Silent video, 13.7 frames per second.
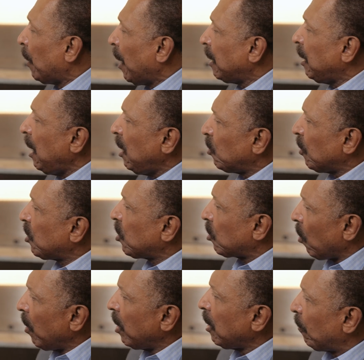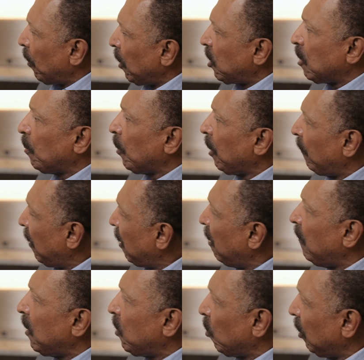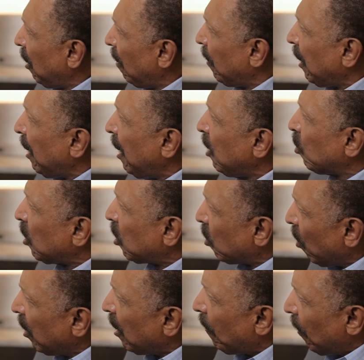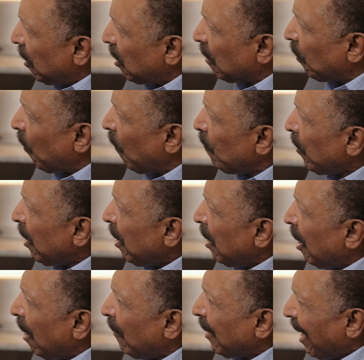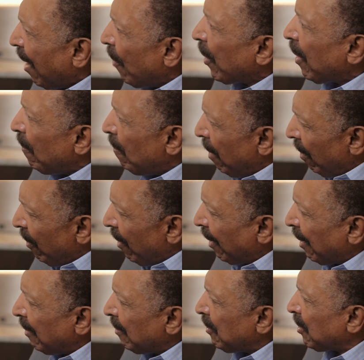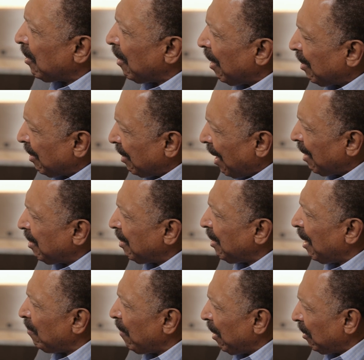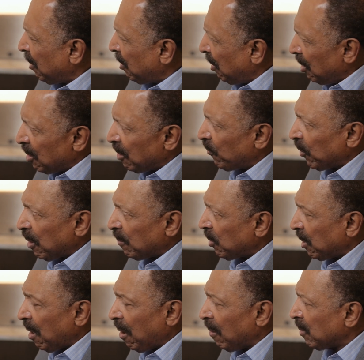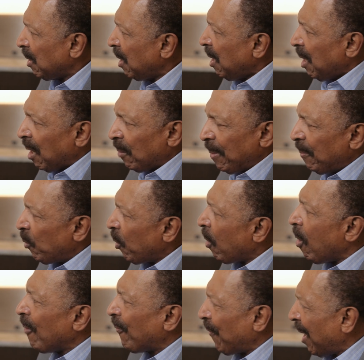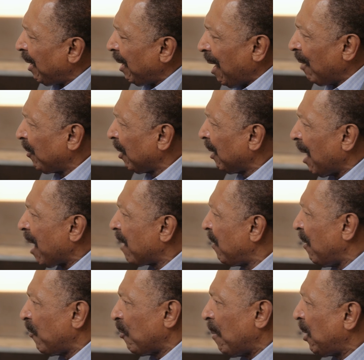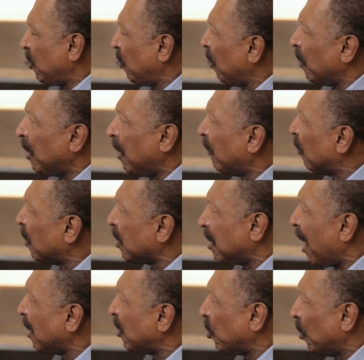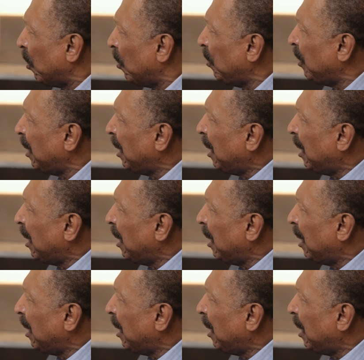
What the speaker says: But he's restoring the principle of individual liberty. He's restoring the principle of allowing Americans to assess and make decisions for themselves. I mean, we're all finding out that a lot of the information we were given was not true.